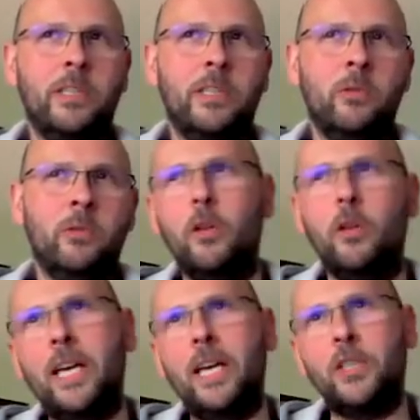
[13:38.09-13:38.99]
Although I guess
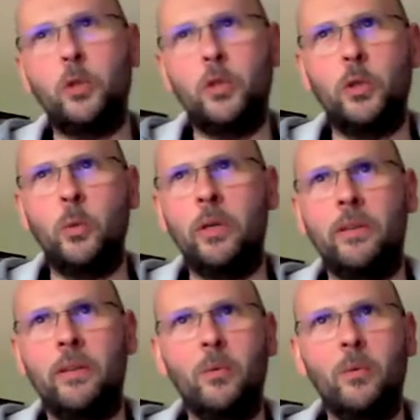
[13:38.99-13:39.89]
you could do with
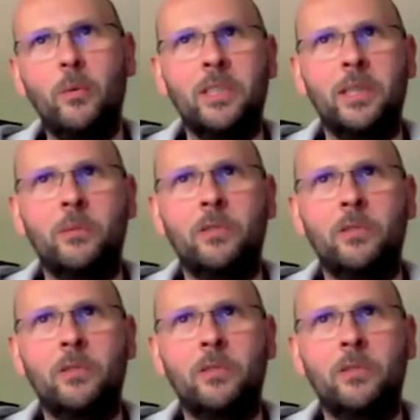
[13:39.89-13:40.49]
sideways RAM.